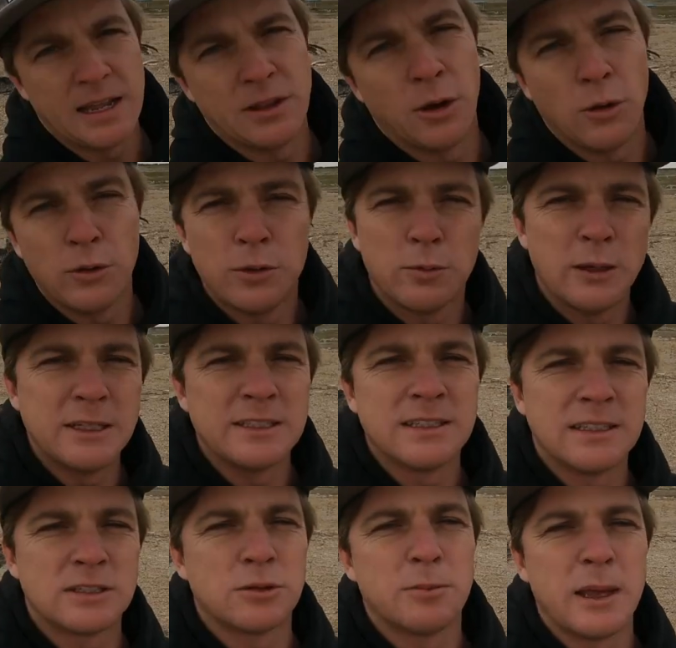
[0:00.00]
And the only reason
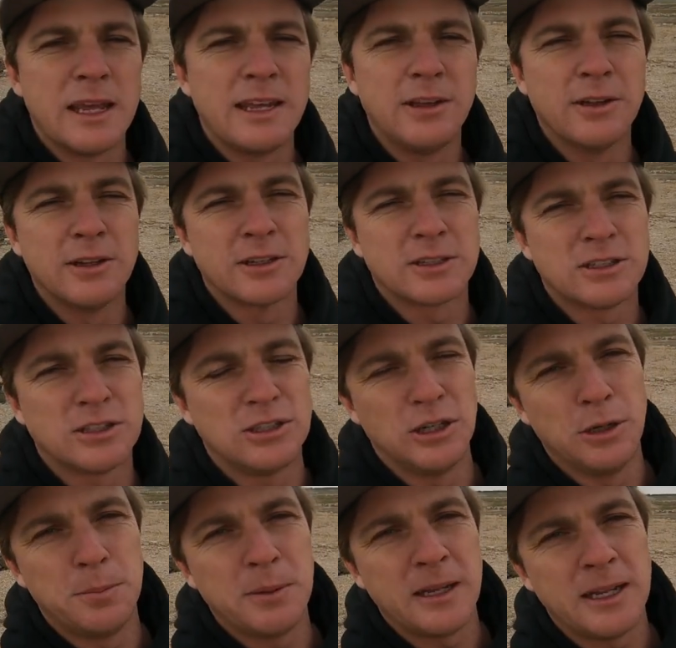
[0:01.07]
this would make you look
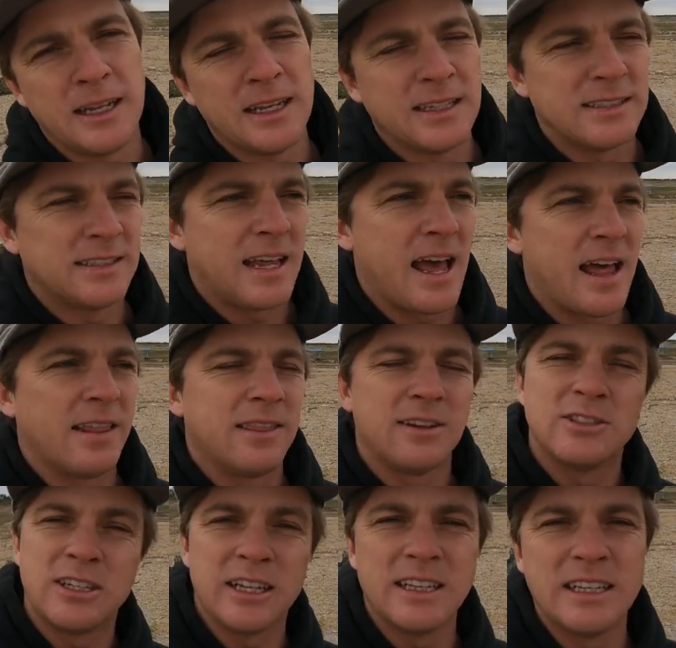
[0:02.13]
stupid is that
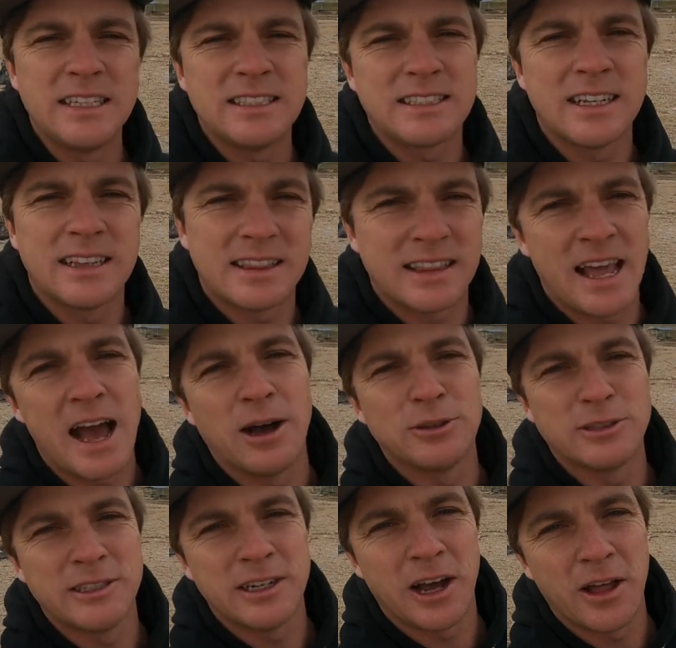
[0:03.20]
there's at least
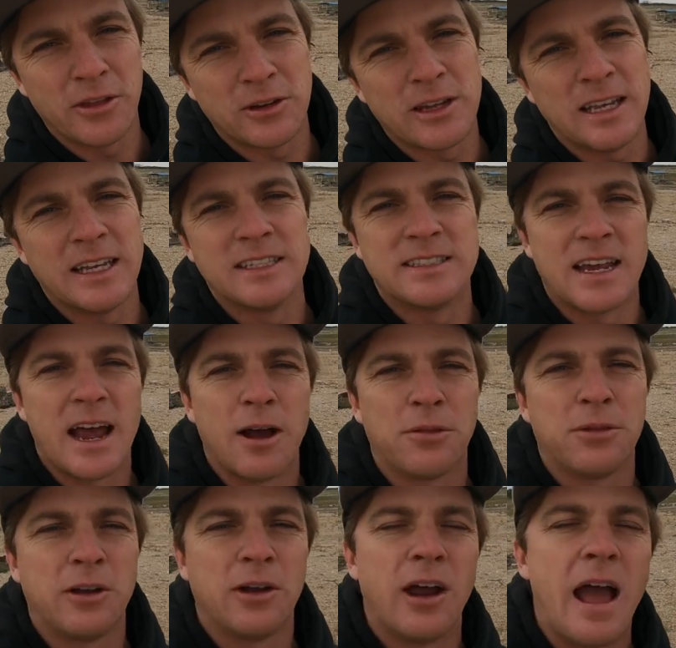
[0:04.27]
1,000 other kids
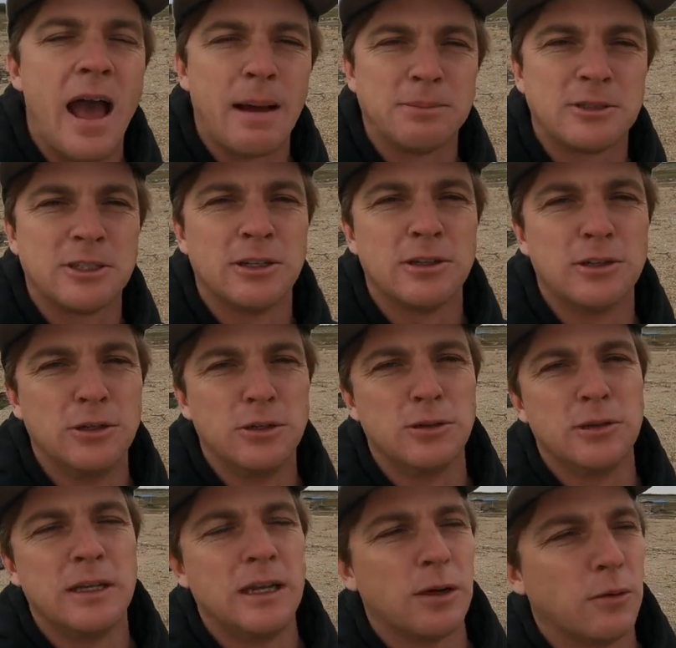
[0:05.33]
out there
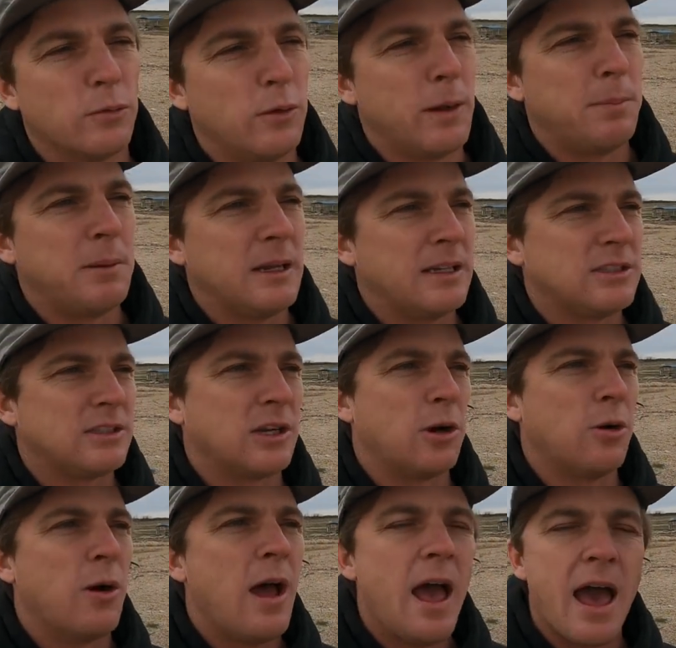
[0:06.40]
absolutely ripping.
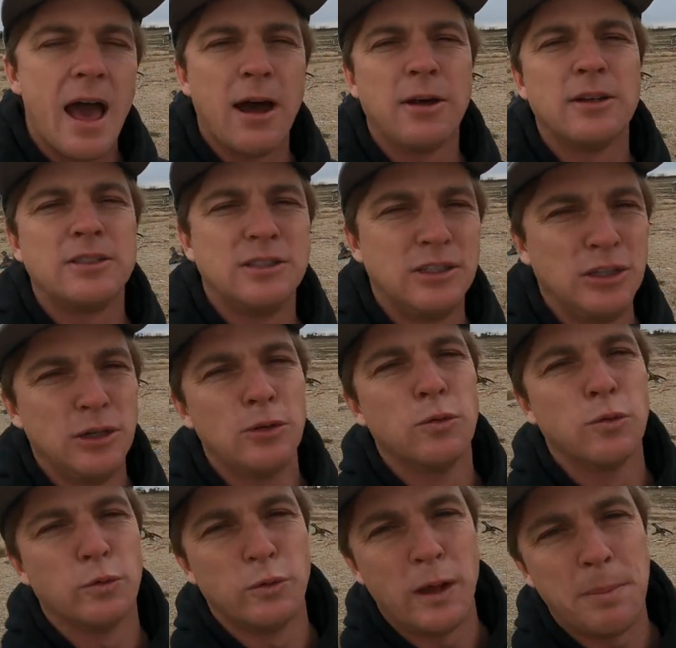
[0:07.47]
So how does you
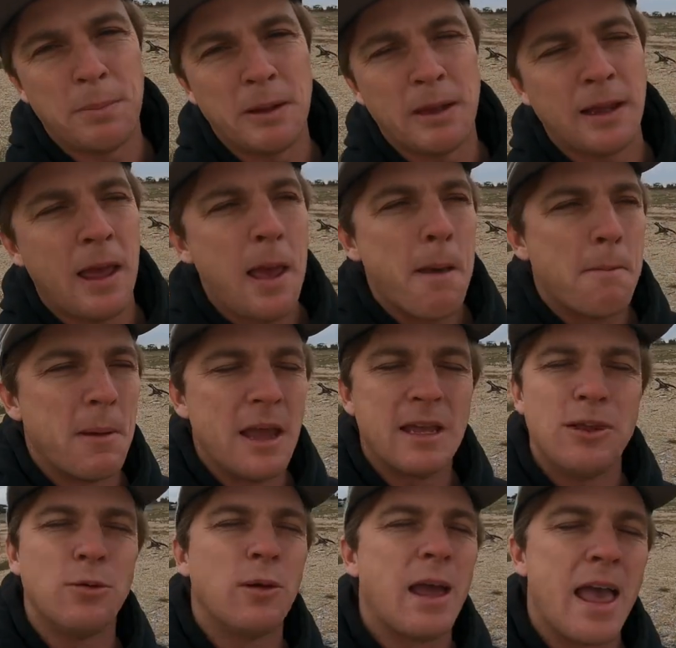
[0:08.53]
ripping make
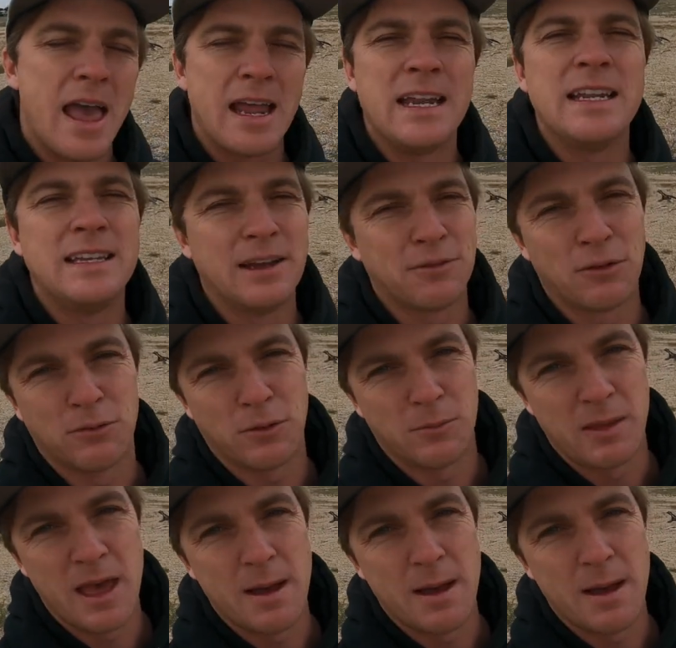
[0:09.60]
you any different from